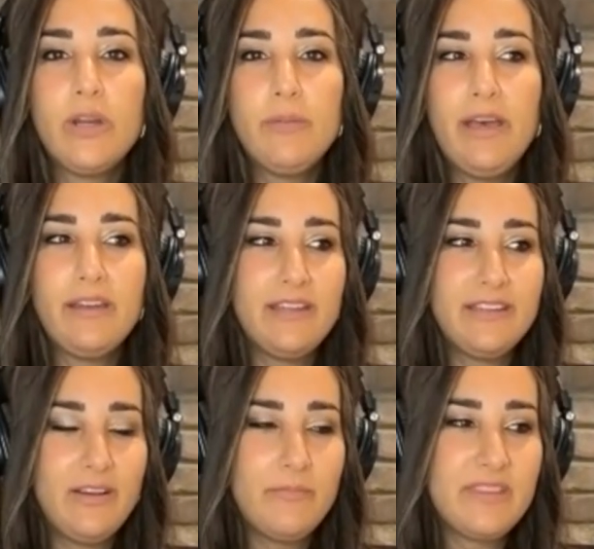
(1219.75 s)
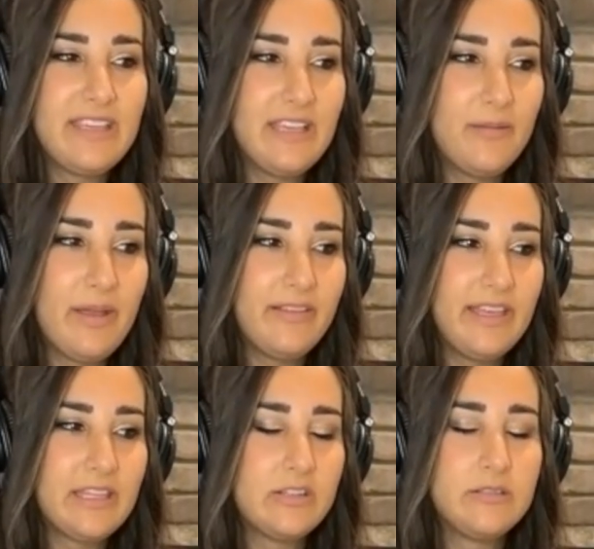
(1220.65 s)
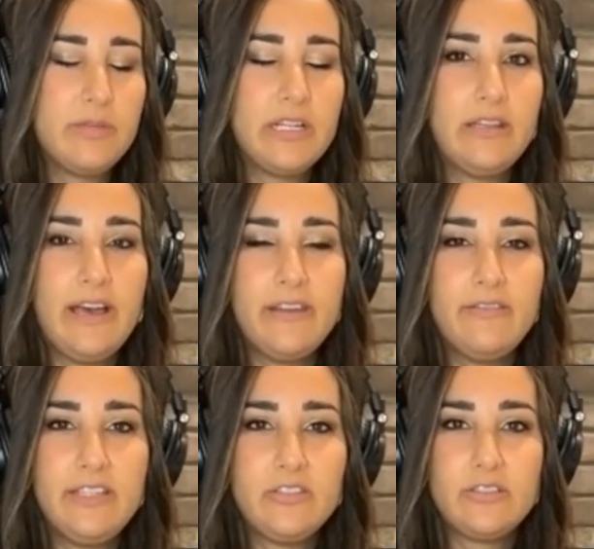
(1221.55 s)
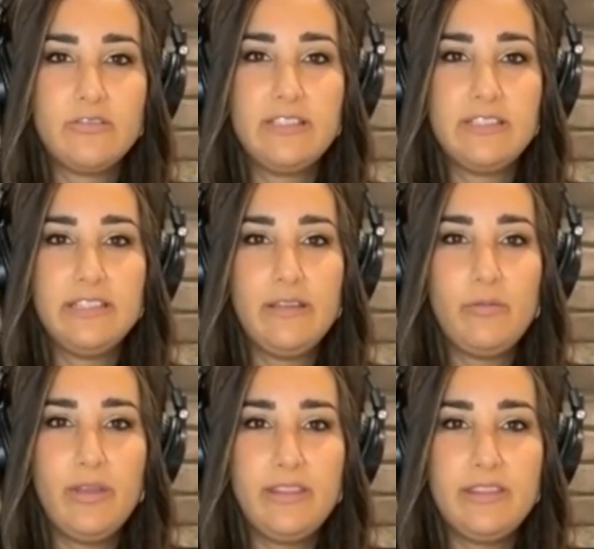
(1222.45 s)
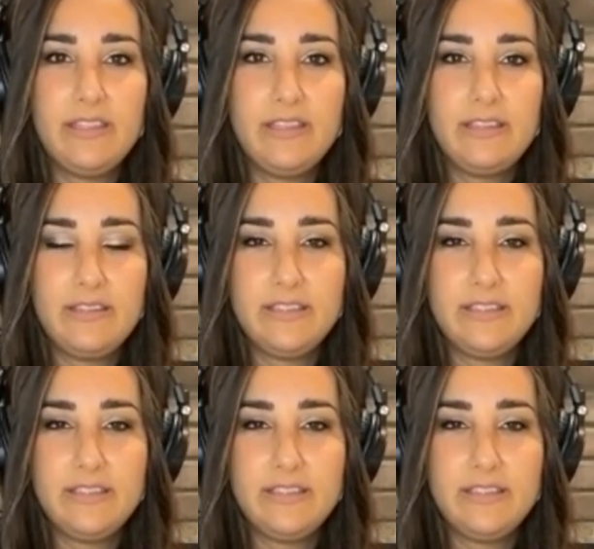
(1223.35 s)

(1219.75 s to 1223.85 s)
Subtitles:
What about, I'm thinking about like there's been a lot of interest recently with this